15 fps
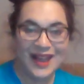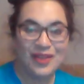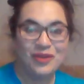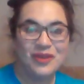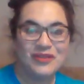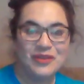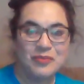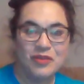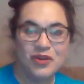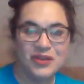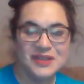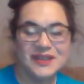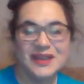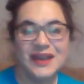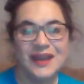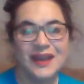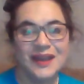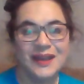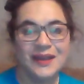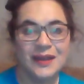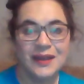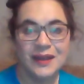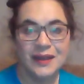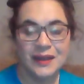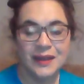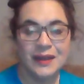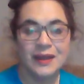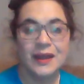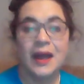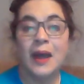Hello everybody,
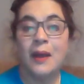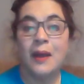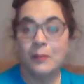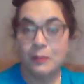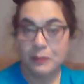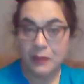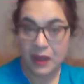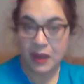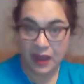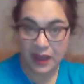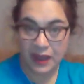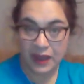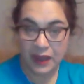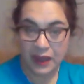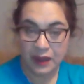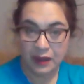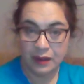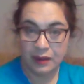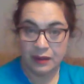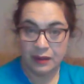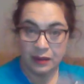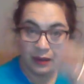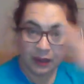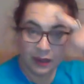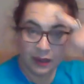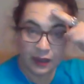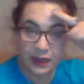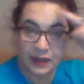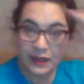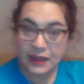my
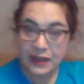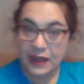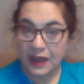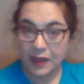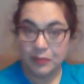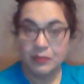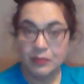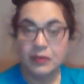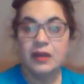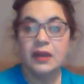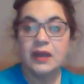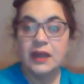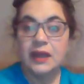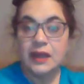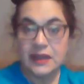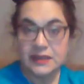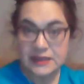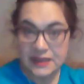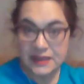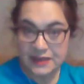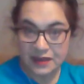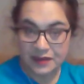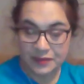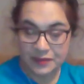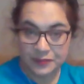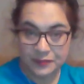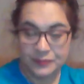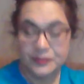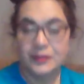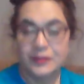name is Lisa
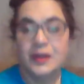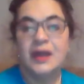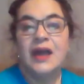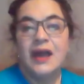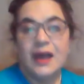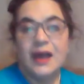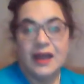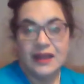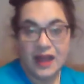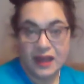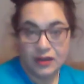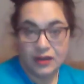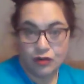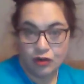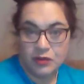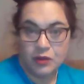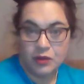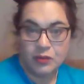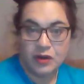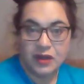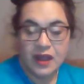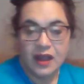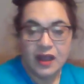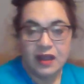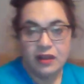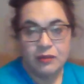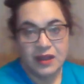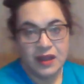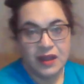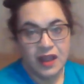and I normally work at
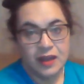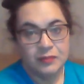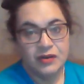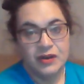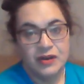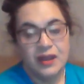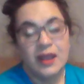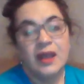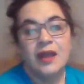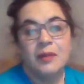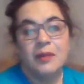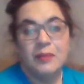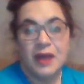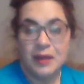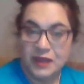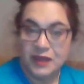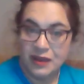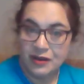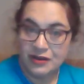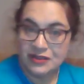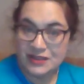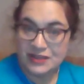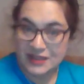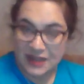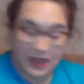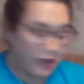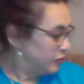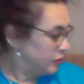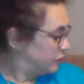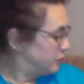Alloway Library. I'm here today
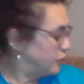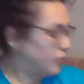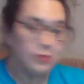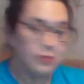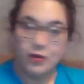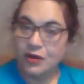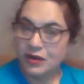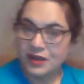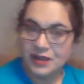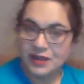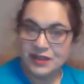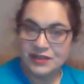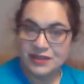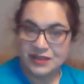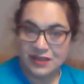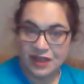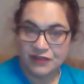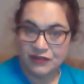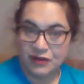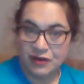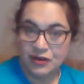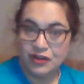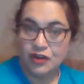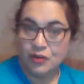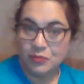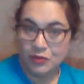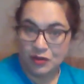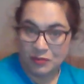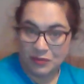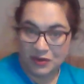with Bookbug to deliver your
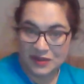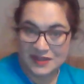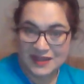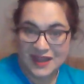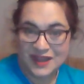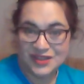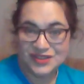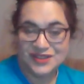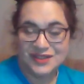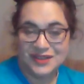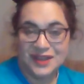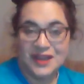Bookbug session,